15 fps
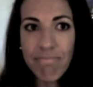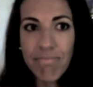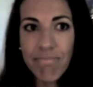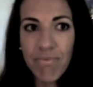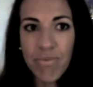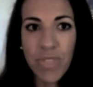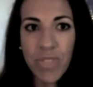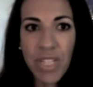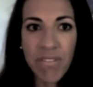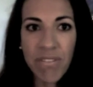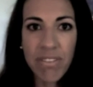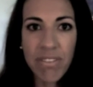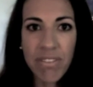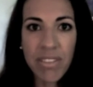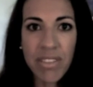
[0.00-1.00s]

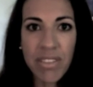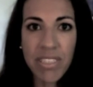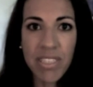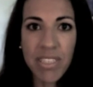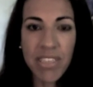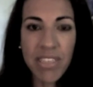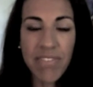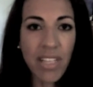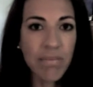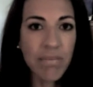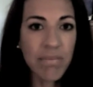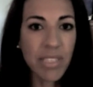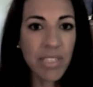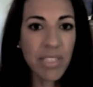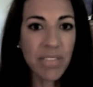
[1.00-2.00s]
whatever it is they find
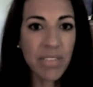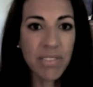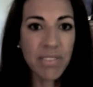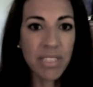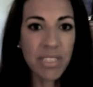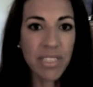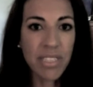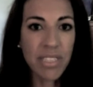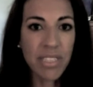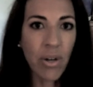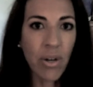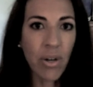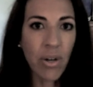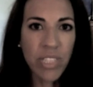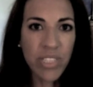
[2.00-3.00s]
themselves in. They
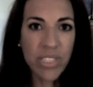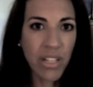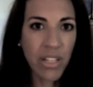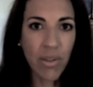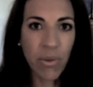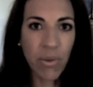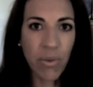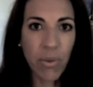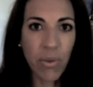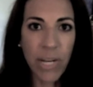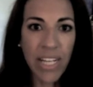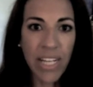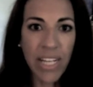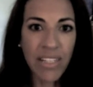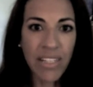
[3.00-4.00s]
know there's another way.
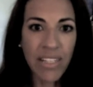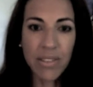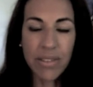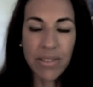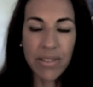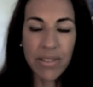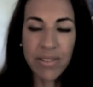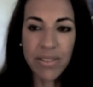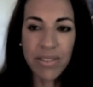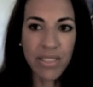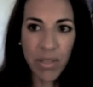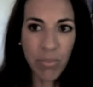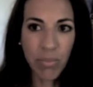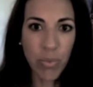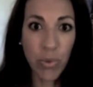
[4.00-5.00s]
They know there's
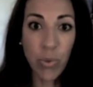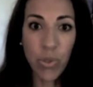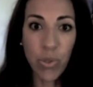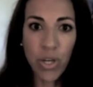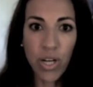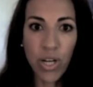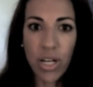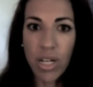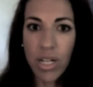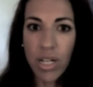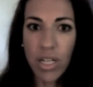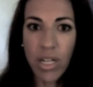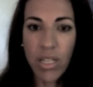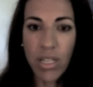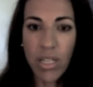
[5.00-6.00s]
something more
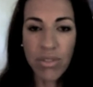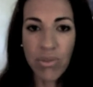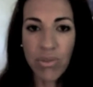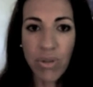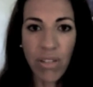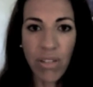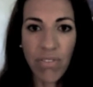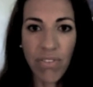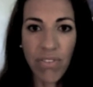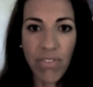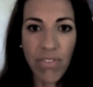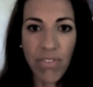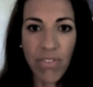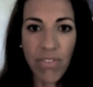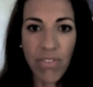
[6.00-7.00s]
to all of this.